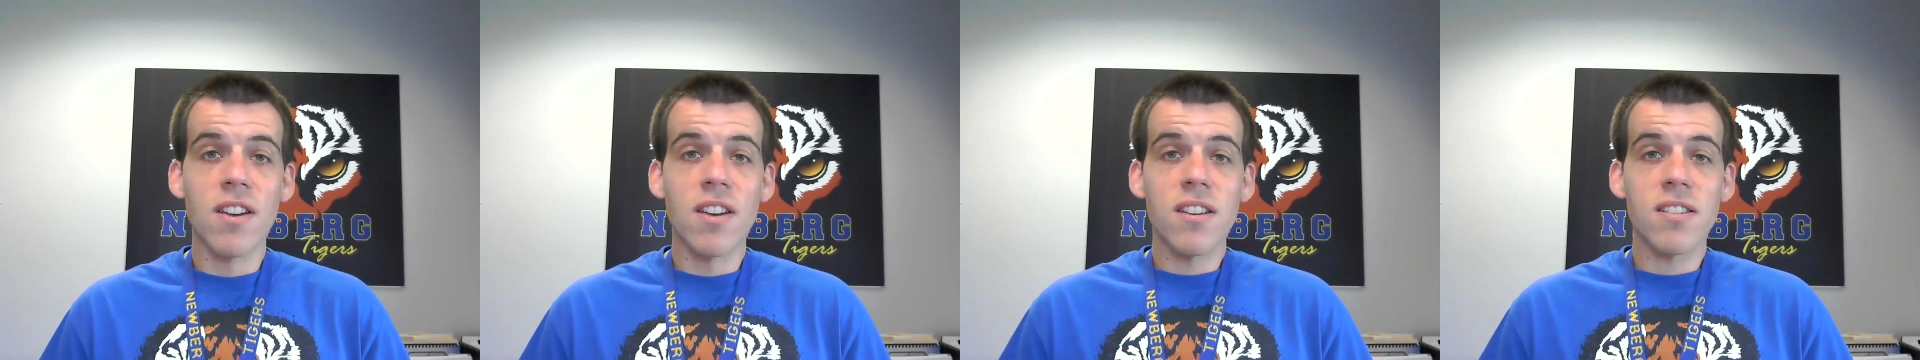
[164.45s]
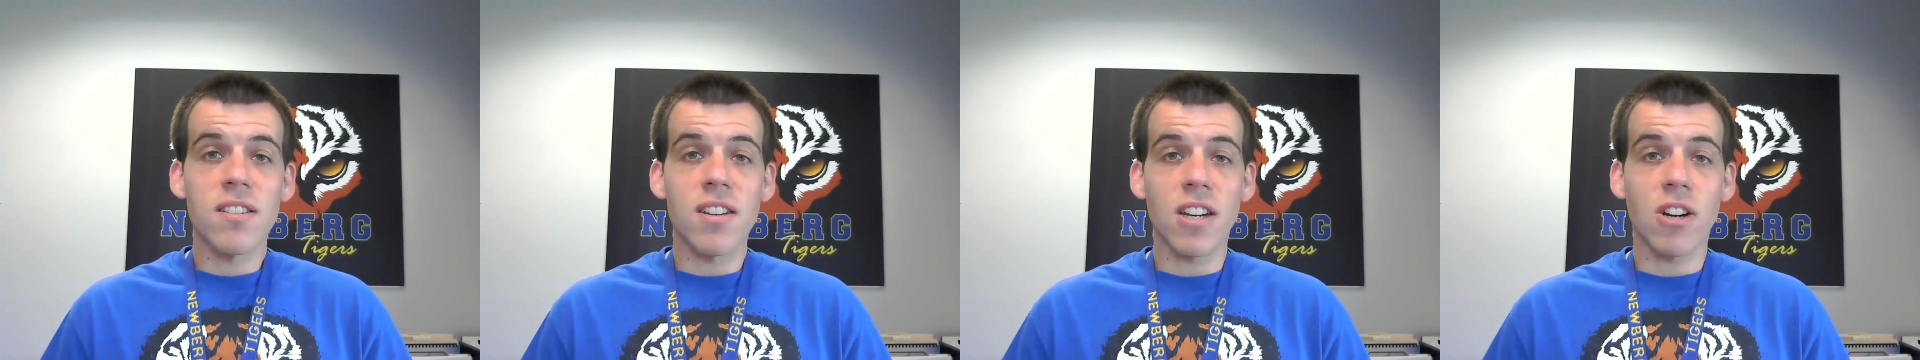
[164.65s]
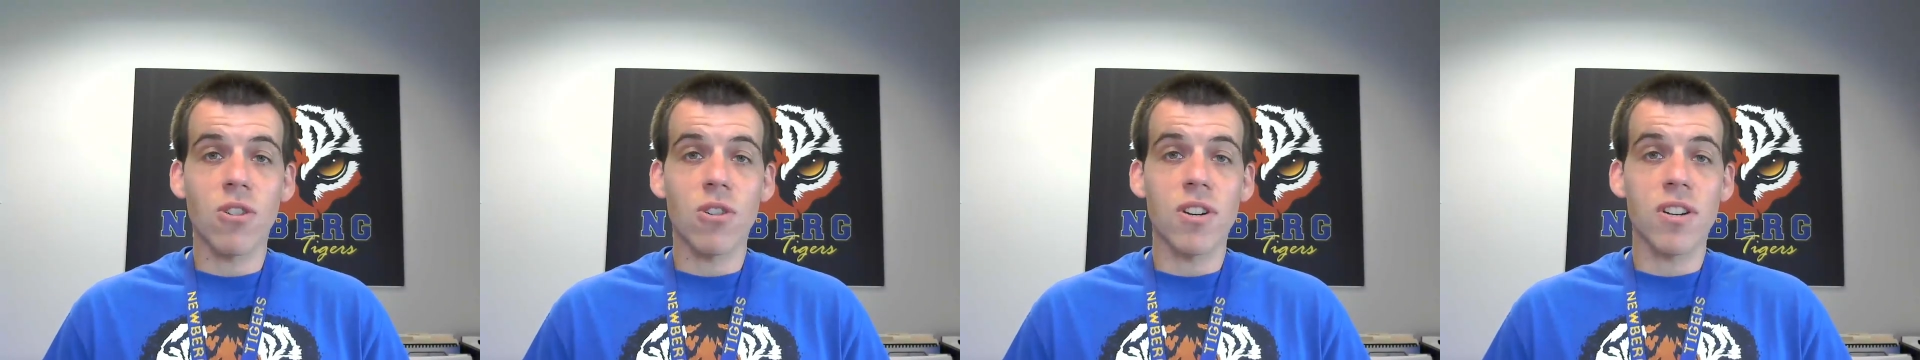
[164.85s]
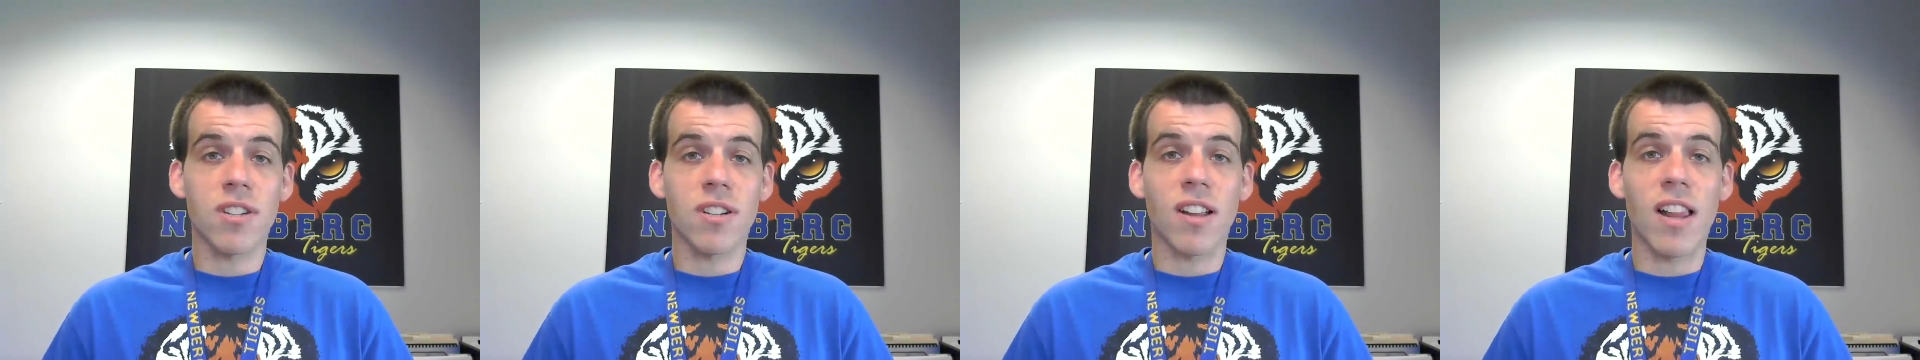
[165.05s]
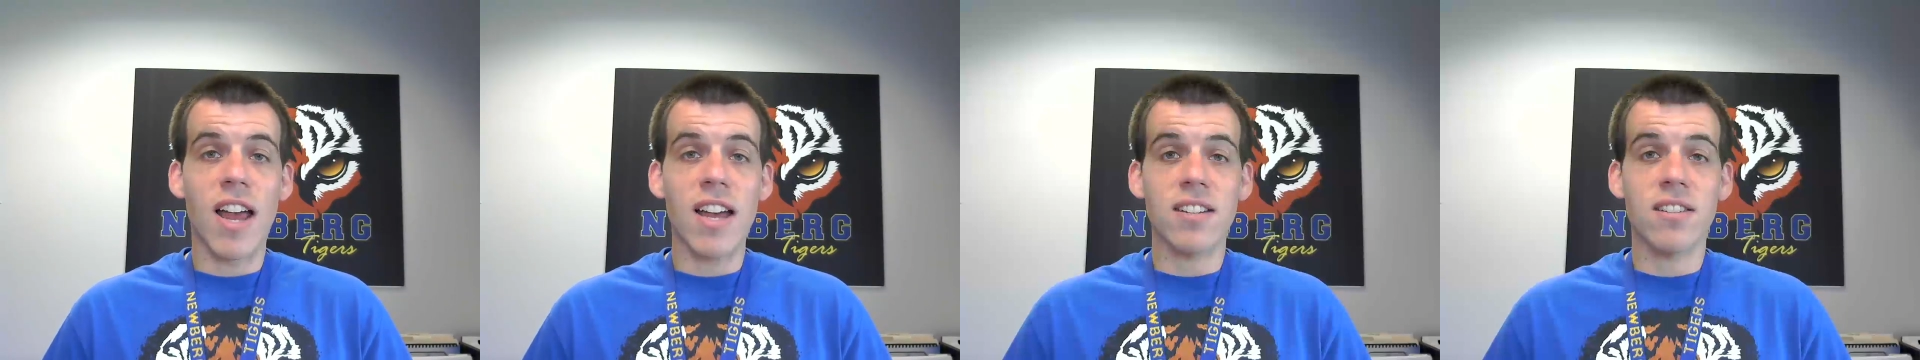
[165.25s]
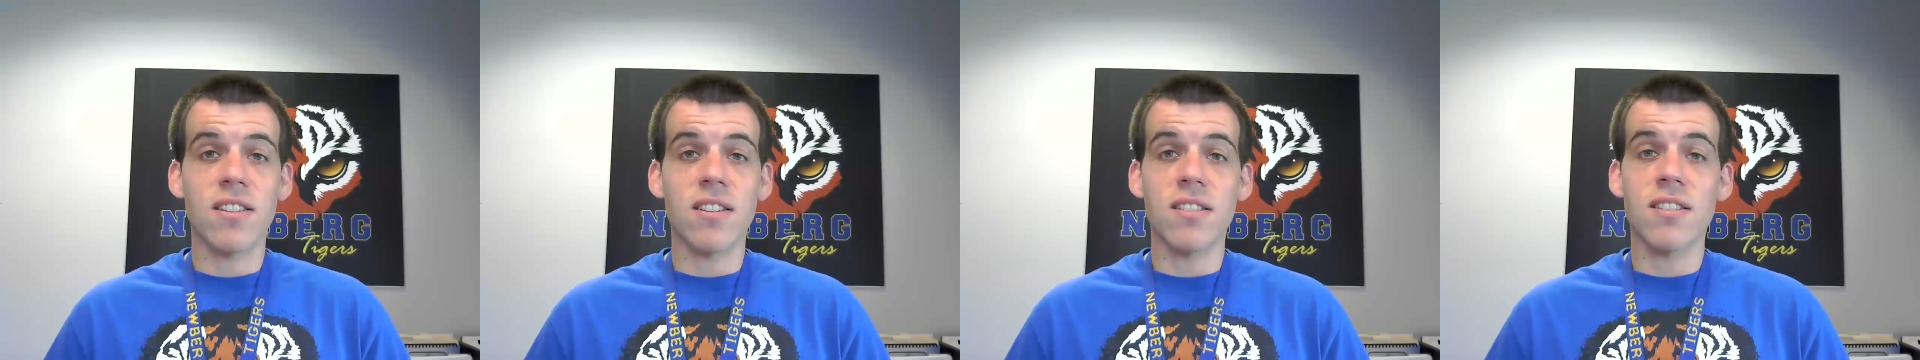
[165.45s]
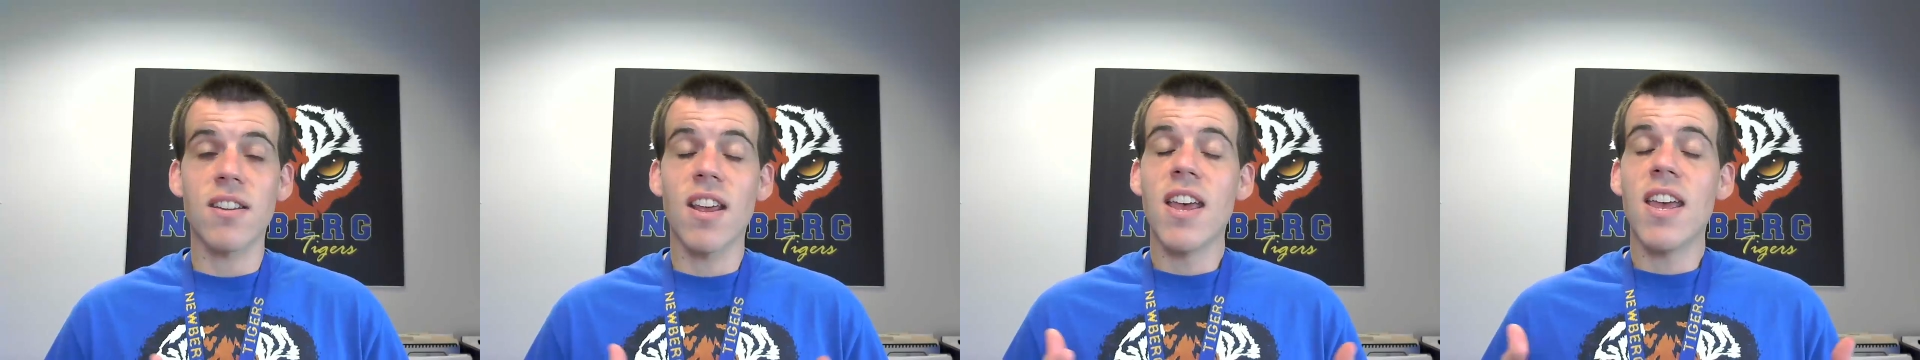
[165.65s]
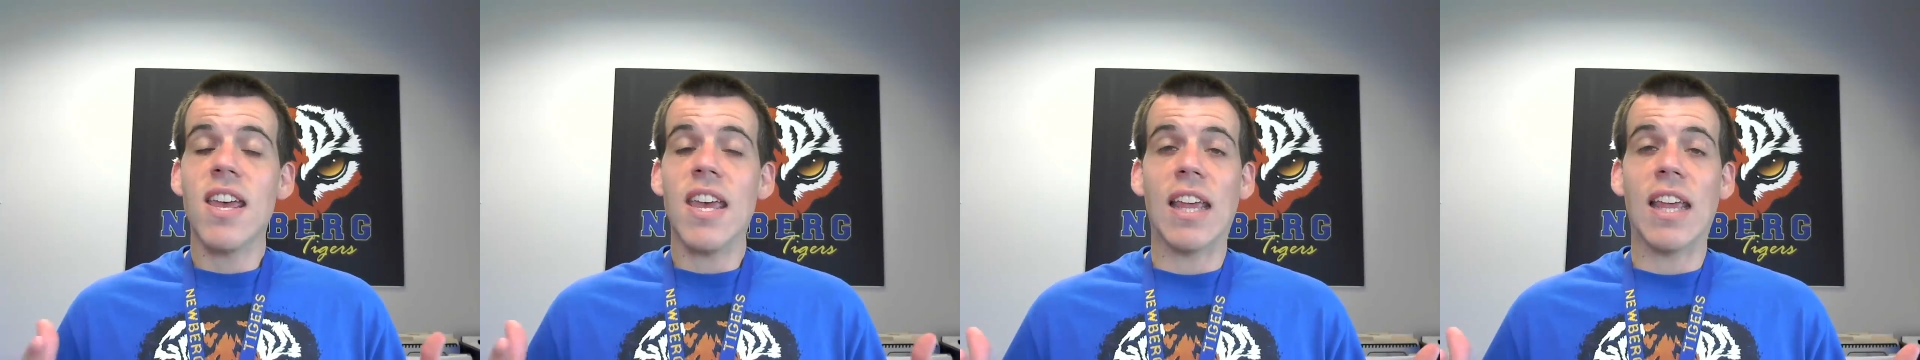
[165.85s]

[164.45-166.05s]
synchronous classes,